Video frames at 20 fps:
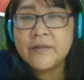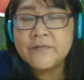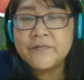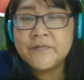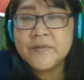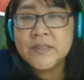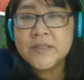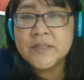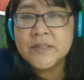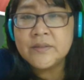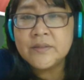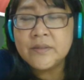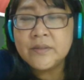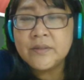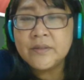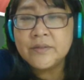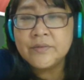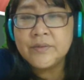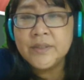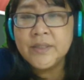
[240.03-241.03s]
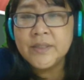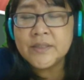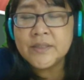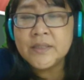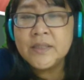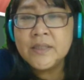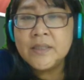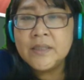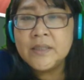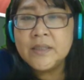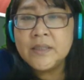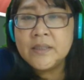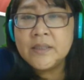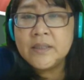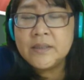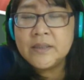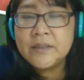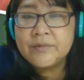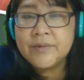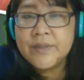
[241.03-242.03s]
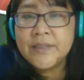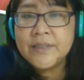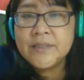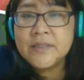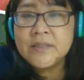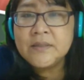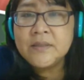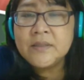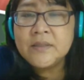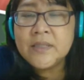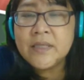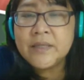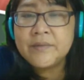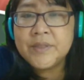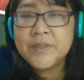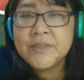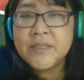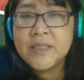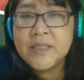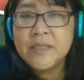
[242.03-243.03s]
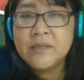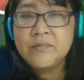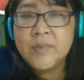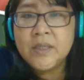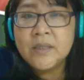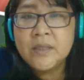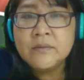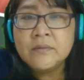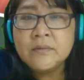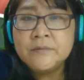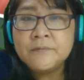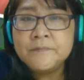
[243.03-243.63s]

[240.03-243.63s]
first unit. The writing type is email.